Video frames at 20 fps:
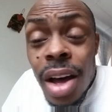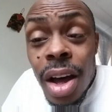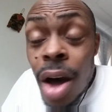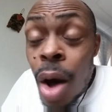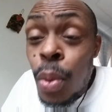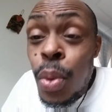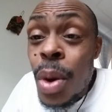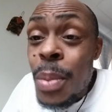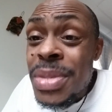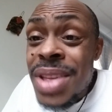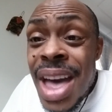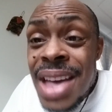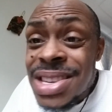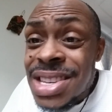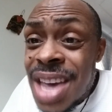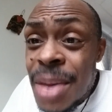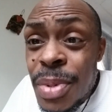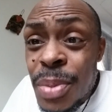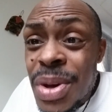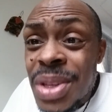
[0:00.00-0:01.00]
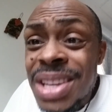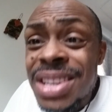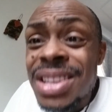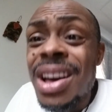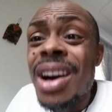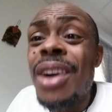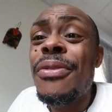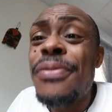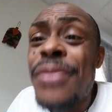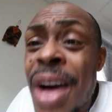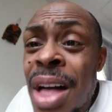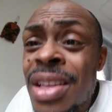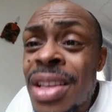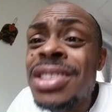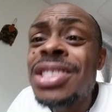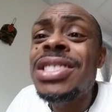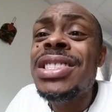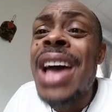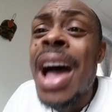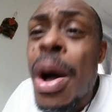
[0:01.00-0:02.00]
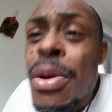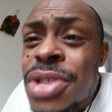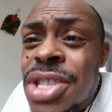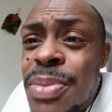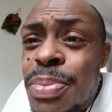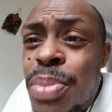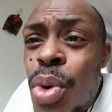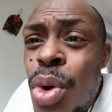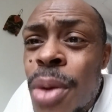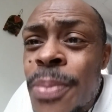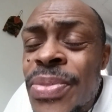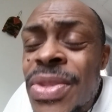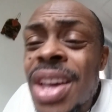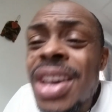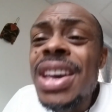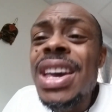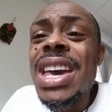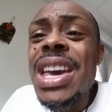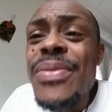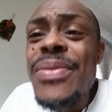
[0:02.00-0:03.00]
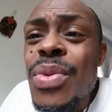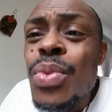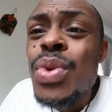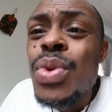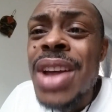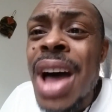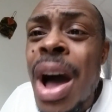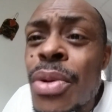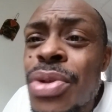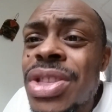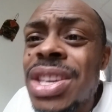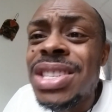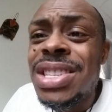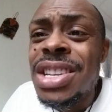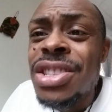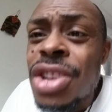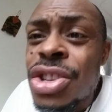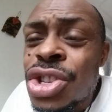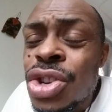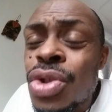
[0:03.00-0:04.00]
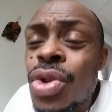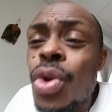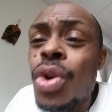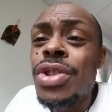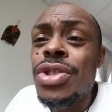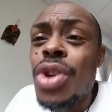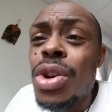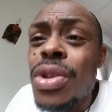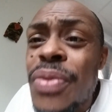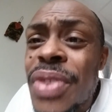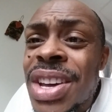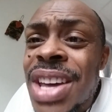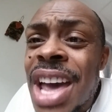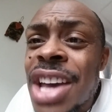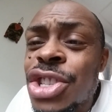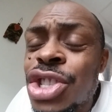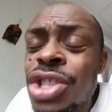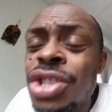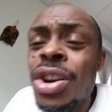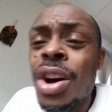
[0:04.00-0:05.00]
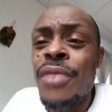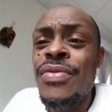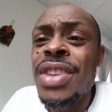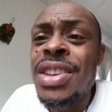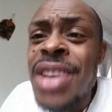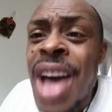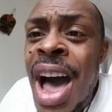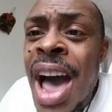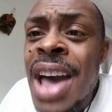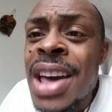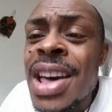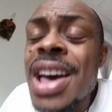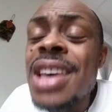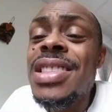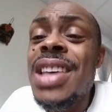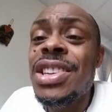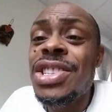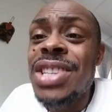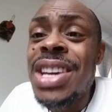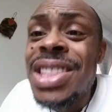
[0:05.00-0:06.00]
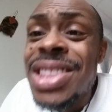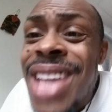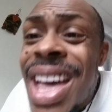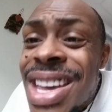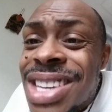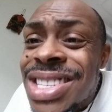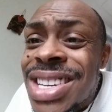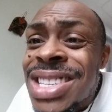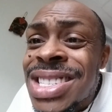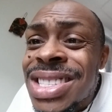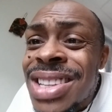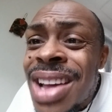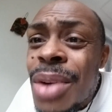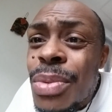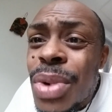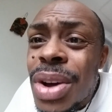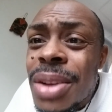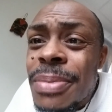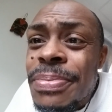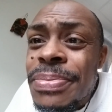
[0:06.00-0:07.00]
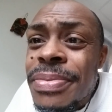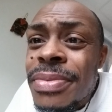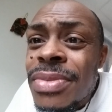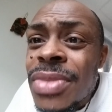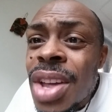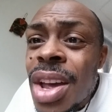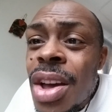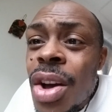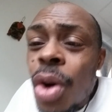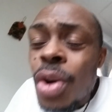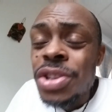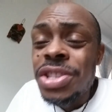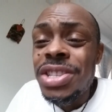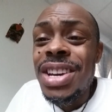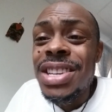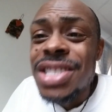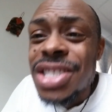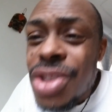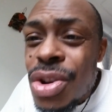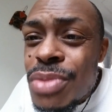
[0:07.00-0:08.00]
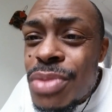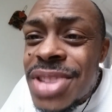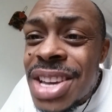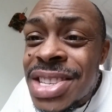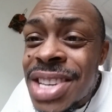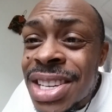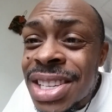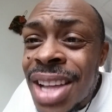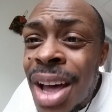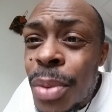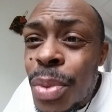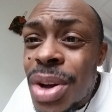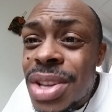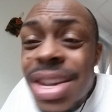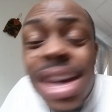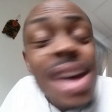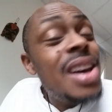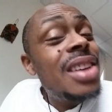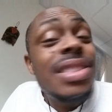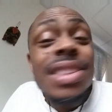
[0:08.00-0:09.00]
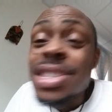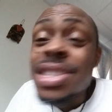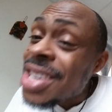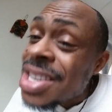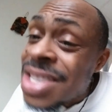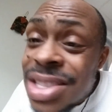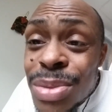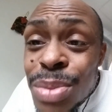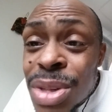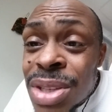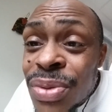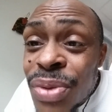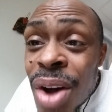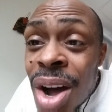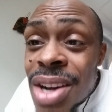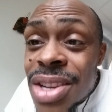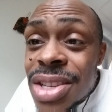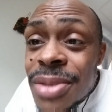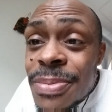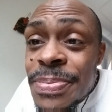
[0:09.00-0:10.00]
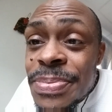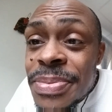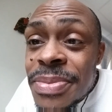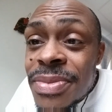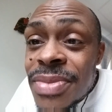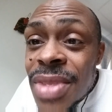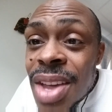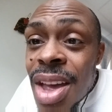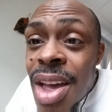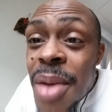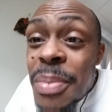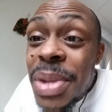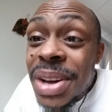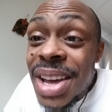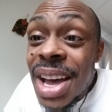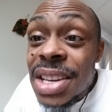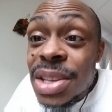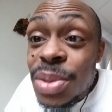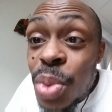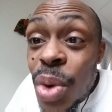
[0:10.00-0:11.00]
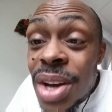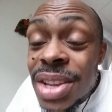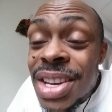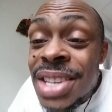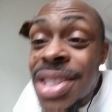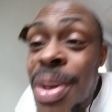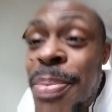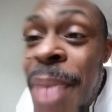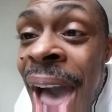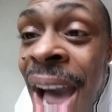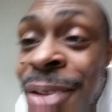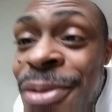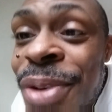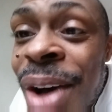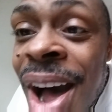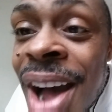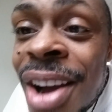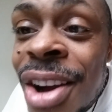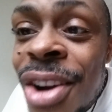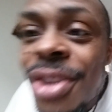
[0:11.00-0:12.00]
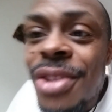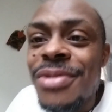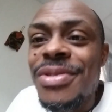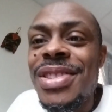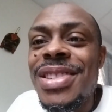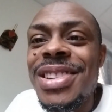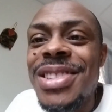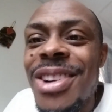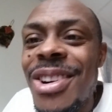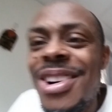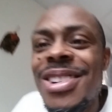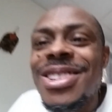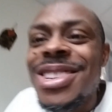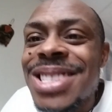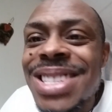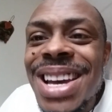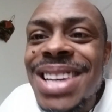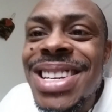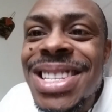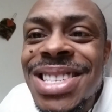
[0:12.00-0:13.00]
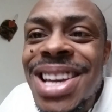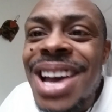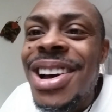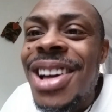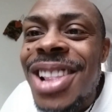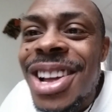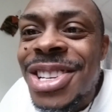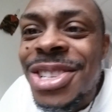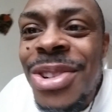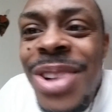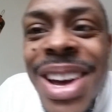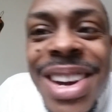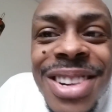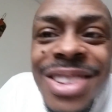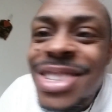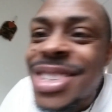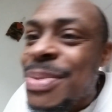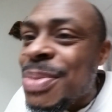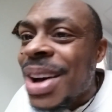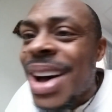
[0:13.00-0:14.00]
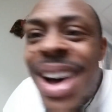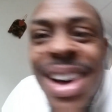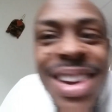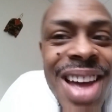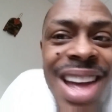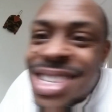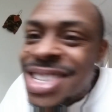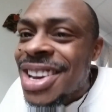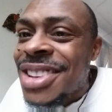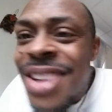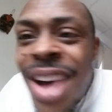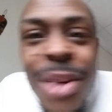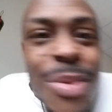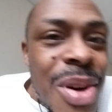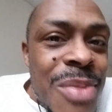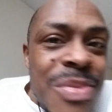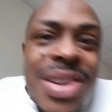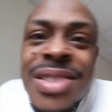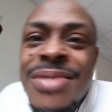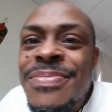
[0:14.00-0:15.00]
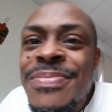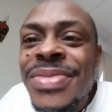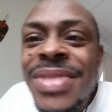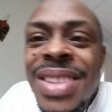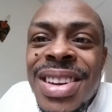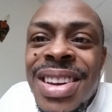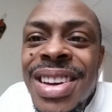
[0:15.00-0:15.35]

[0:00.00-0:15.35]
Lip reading: A woman has capability of filing child support even without the signature or notification of the guy that she thinks she slept with. Or she assumes that she slept with. The system is fucked. But guess what? There's a backfire. You don't understand the psychological energy behind that shit, y'all women.